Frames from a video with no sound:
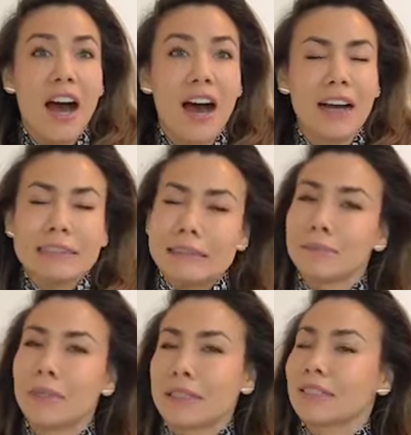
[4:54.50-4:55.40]

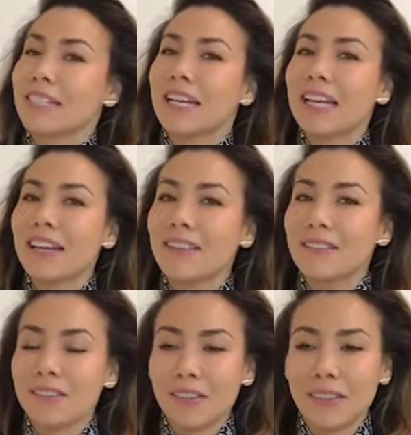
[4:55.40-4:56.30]
I get
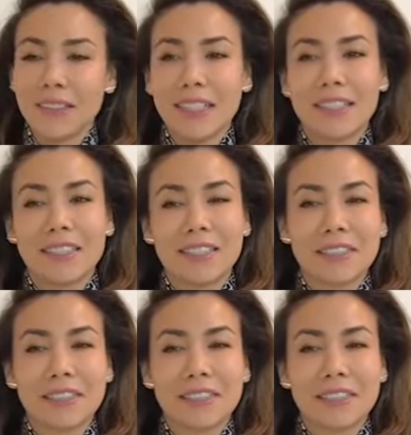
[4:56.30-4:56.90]
a little, like,